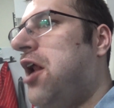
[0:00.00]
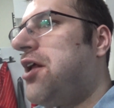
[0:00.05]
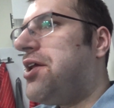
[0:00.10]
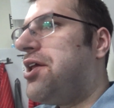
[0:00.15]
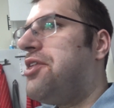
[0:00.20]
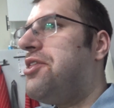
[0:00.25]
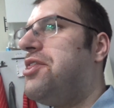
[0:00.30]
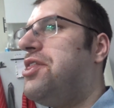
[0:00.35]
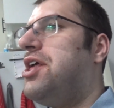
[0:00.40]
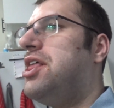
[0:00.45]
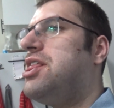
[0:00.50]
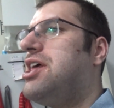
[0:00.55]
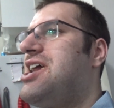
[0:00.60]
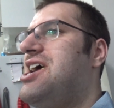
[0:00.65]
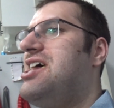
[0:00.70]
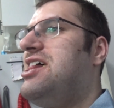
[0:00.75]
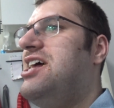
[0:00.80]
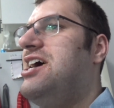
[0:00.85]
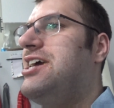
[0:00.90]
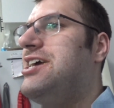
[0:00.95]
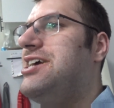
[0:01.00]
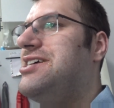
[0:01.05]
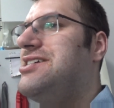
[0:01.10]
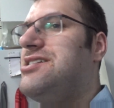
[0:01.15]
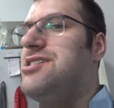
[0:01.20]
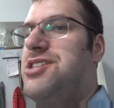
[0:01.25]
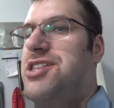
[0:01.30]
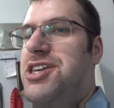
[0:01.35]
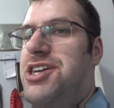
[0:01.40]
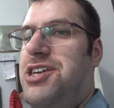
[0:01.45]
Another thing that I like
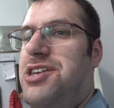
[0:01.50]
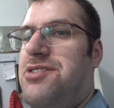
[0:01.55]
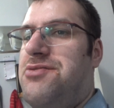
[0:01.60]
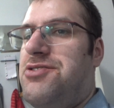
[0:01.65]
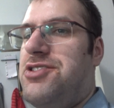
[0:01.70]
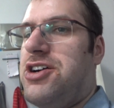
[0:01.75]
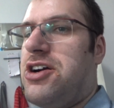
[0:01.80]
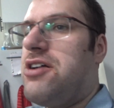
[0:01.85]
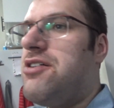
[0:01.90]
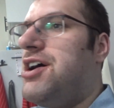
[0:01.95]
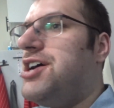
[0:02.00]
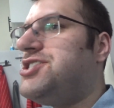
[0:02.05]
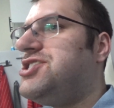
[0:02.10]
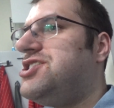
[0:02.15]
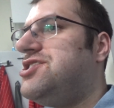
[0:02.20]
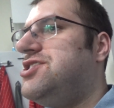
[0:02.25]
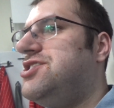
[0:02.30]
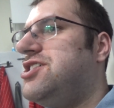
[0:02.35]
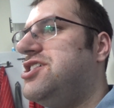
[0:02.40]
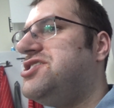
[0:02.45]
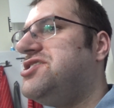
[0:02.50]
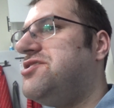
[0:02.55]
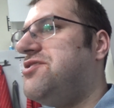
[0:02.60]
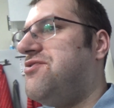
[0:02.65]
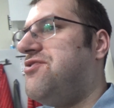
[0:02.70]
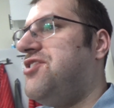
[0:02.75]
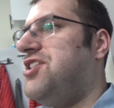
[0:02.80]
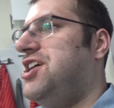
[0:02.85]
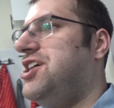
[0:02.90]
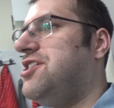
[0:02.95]
is the crust
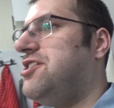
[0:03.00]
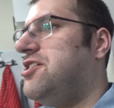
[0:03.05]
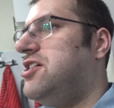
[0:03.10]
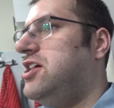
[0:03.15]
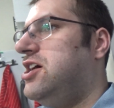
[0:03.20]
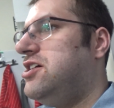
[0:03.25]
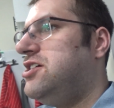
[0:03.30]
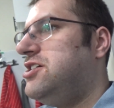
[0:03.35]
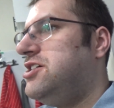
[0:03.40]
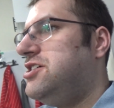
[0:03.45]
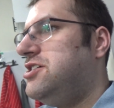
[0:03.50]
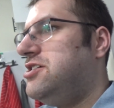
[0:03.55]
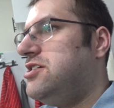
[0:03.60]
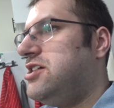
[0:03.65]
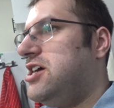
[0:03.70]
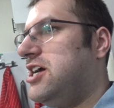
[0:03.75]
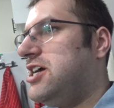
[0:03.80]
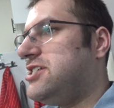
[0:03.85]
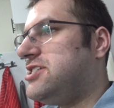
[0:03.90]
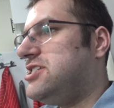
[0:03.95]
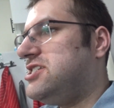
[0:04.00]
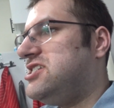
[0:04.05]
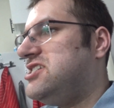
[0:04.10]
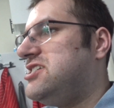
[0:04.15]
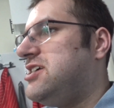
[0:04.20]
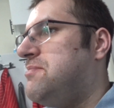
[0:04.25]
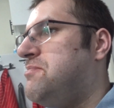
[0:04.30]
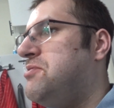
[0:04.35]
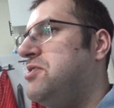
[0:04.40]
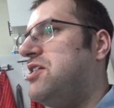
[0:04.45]
doesn't feel like it's
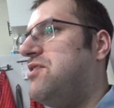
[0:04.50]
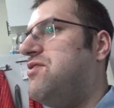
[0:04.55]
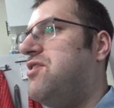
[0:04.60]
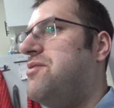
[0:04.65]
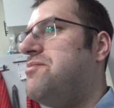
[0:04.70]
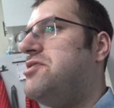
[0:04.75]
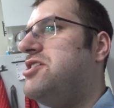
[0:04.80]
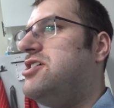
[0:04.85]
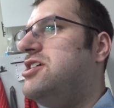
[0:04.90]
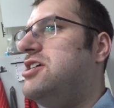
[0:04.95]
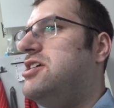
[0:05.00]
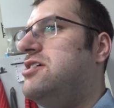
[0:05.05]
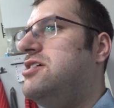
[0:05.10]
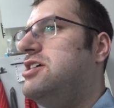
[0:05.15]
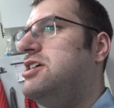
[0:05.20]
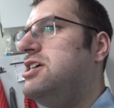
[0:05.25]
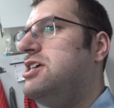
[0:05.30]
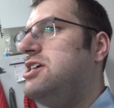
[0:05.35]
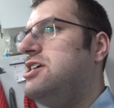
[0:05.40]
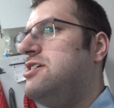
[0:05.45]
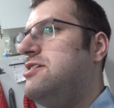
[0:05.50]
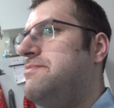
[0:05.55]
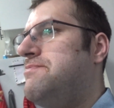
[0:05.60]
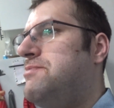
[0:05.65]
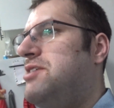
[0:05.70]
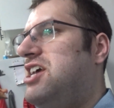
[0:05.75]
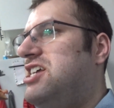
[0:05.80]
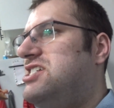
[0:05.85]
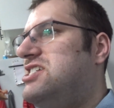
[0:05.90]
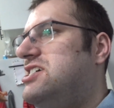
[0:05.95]
separate from the
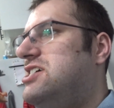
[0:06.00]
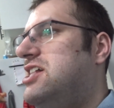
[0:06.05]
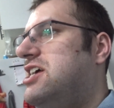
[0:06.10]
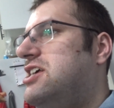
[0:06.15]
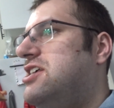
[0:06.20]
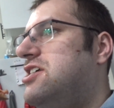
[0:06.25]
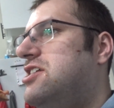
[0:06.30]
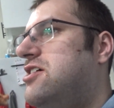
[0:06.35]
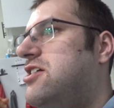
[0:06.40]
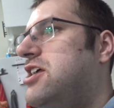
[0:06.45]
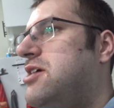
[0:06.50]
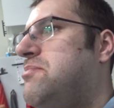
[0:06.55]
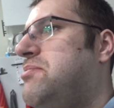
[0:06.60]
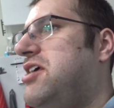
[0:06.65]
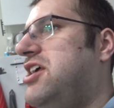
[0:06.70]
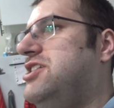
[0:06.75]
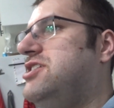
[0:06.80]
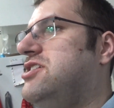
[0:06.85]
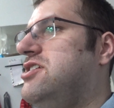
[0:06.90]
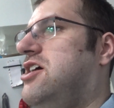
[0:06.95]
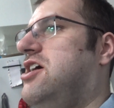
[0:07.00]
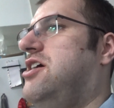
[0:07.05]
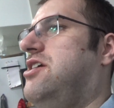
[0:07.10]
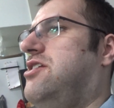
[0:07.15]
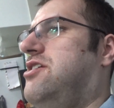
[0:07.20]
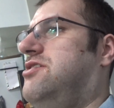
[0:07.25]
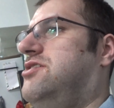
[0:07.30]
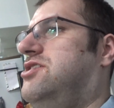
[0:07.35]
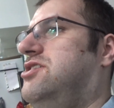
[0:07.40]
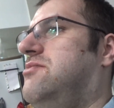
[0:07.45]
pizza, like, you know, like Pizza
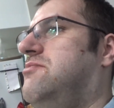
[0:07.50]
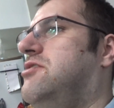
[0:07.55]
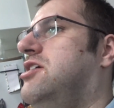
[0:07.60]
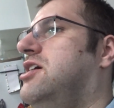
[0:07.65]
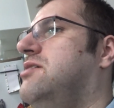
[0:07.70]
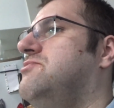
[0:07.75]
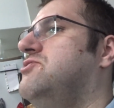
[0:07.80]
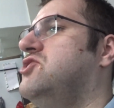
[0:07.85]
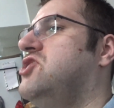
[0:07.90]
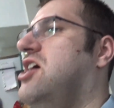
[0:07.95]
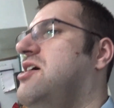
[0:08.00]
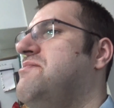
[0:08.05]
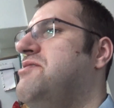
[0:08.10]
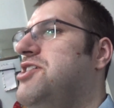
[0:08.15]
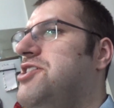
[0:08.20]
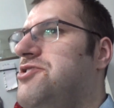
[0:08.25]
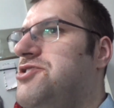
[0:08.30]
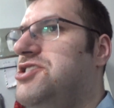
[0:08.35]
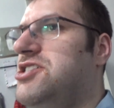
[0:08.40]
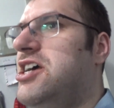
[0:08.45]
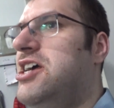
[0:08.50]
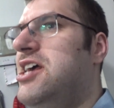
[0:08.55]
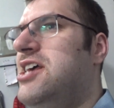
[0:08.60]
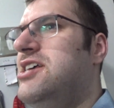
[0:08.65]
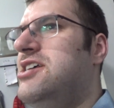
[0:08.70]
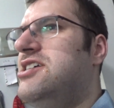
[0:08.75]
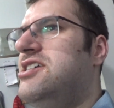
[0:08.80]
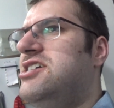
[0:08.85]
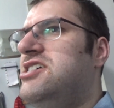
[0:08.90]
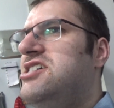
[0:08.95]
Hut and sometimes Domino's.
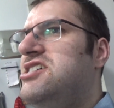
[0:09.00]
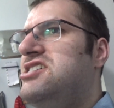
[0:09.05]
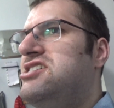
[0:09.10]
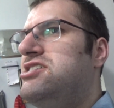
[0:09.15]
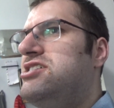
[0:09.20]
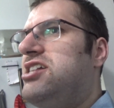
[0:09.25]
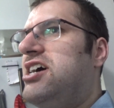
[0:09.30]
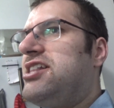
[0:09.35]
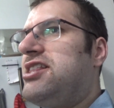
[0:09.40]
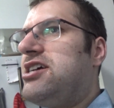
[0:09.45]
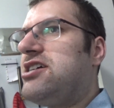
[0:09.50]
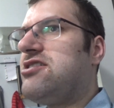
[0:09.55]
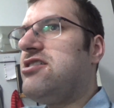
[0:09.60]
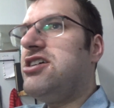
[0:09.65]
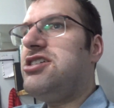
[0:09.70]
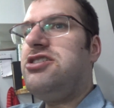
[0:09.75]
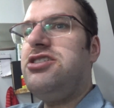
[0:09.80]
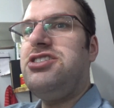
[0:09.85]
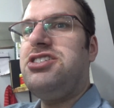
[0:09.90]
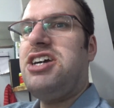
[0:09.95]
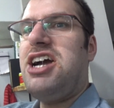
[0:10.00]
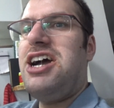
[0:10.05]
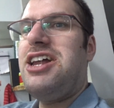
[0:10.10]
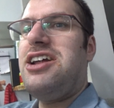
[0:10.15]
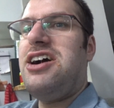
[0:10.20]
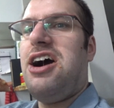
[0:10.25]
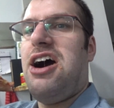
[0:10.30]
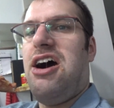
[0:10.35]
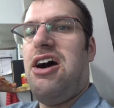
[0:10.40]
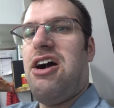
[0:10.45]
Like, the crust is
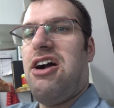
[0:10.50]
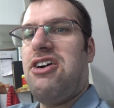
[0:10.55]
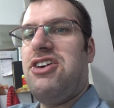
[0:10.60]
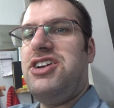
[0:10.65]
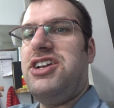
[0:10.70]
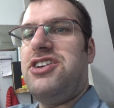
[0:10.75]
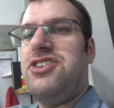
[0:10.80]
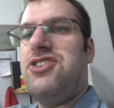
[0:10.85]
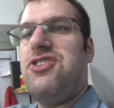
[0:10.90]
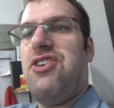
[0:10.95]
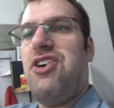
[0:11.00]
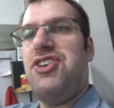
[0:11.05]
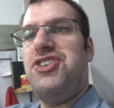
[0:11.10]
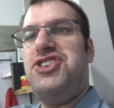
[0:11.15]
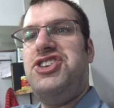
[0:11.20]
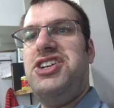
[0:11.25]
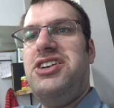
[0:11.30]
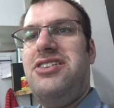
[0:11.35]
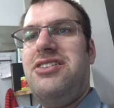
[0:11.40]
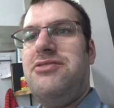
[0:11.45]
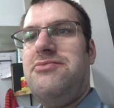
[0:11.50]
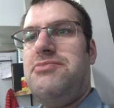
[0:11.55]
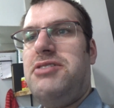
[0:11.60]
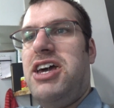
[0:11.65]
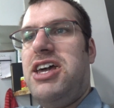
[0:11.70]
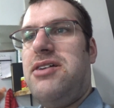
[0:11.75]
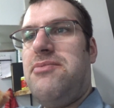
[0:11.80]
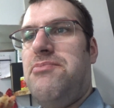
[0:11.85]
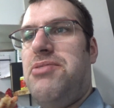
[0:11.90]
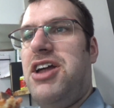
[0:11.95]
kind of hard and crunchy
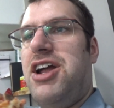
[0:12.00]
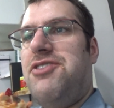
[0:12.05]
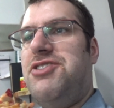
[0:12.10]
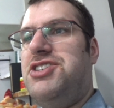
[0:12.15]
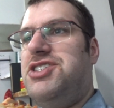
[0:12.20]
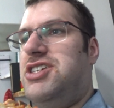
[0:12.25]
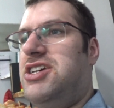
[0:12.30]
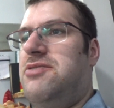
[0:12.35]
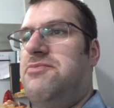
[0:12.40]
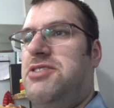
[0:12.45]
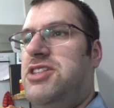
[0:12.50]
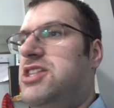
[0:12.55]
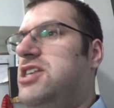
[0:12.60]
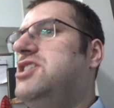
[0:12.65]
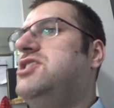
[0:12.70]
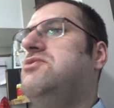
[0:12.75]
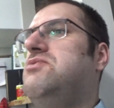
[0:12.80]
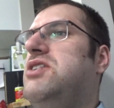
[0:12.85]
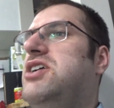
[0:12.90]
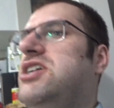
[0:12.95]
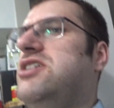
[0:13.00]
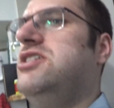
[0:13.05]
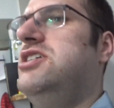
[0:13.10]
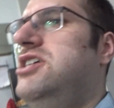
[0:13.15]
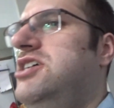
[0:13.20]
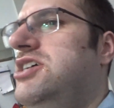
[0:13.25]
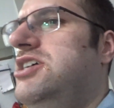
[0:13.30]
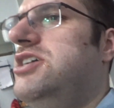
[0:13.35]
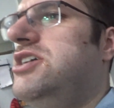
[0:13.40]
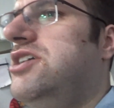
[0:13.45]
by comparison. With this one,
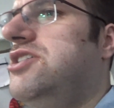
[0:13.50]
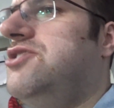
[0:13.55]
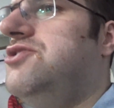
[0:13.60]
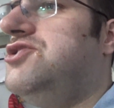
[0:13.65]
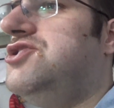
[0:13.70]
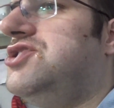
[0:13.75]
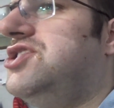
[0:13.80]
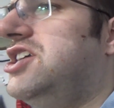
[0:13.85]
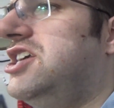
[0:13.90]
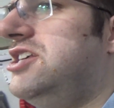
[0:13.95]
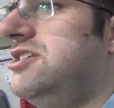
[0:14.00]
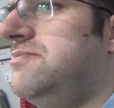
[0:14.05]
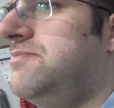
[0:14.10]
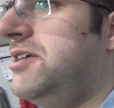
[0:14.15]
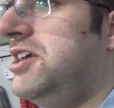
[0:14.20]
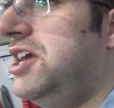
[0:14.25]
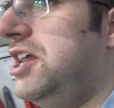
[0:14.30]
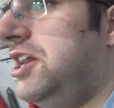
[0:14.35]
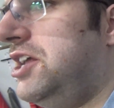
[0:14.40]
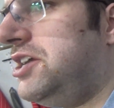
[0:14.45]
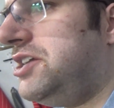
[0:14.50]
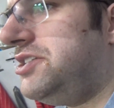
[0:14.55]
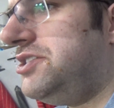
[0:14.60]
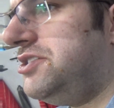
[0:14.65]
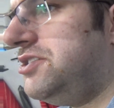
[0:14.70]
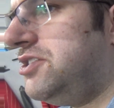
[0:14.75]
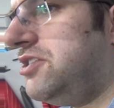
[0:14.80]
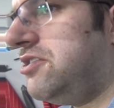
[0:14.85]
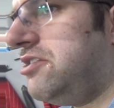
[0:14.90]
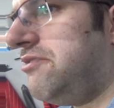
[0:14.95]
you just keep eating and
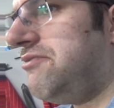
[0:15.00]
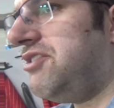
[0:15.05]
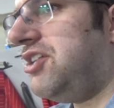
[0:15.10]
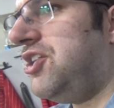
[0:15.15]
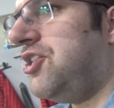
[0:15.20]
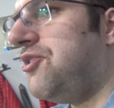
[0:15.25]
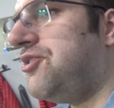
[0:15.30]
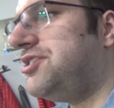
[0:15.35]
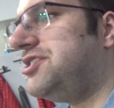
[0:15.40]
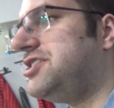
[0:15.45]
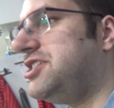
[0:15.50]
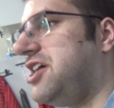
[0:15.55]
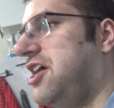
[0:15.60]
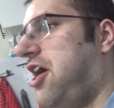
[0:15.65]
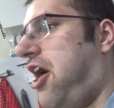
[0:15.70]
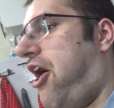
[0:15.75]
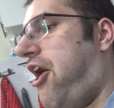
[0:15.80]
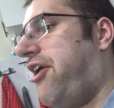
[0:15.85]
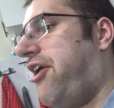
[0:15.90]
you don't even notice it.